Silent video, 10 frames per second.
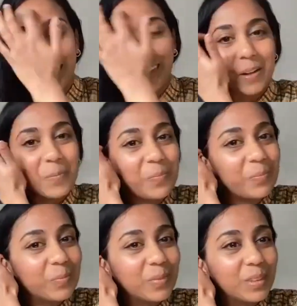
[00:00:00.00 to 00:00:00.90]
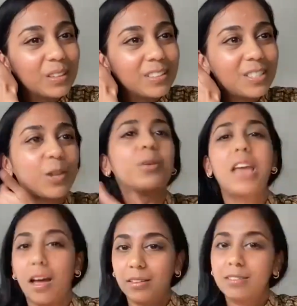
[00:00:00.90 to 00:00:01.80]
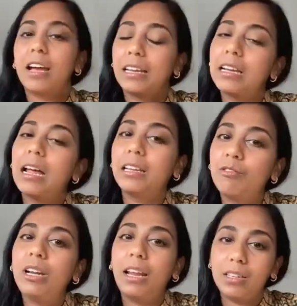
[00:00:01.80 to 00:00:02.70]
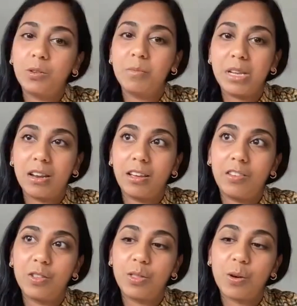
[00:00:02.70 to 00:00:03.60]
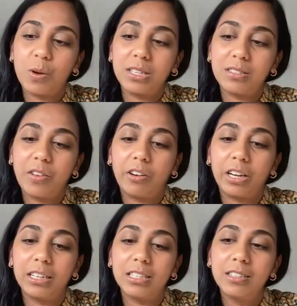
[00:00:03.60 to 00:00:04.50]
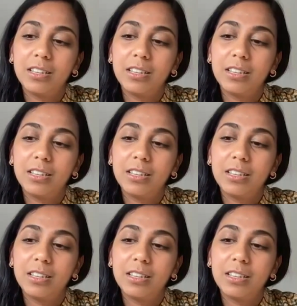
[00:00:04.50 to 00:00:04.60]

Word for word: Um, so yeah, so I can I can relate to Amina, even though it's a very,